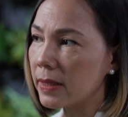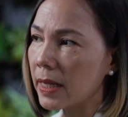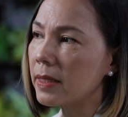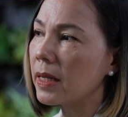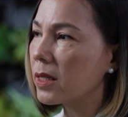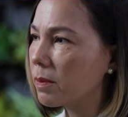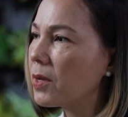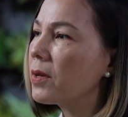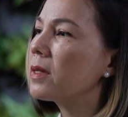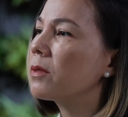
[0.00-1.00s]
sets and
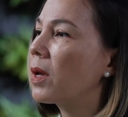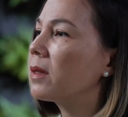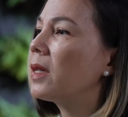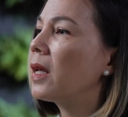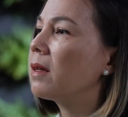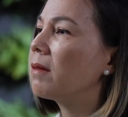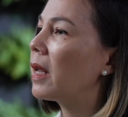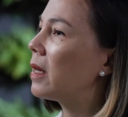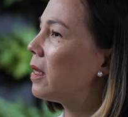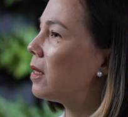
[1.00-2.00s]
experience rather than
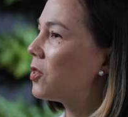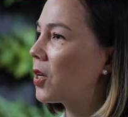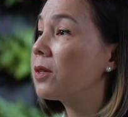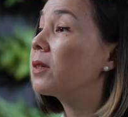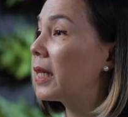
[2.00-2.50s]
any gender